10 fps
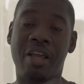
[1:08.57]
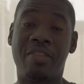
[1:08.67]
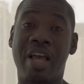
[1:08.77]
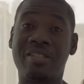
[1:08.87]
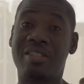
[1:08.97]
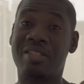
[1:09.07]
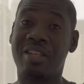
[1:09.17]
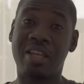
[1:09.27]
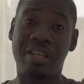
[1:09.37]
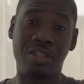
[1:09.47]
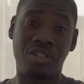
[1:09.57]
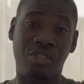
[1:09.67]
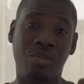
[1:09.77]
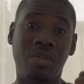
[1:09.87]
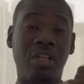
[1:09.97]
That's a state
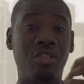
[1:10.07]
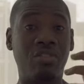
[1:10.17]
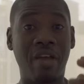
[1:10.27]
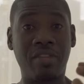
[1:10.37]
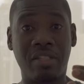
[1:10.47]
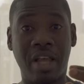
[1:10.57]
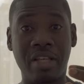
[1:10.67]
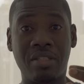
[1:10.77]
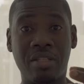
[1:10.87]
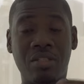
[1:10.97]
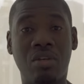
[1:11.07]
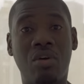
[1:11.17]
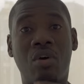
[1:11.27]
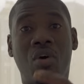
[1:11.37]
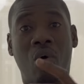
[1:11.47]
issue driver's license
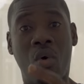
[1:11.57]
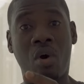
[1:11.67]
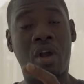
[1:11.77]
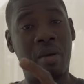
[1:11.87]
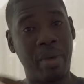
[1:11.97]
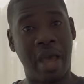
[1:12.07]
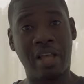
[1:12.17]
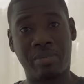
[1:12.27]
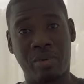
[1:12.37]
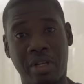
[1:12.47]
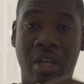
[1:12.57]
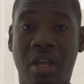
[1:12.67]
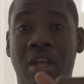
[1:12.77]
or a passport.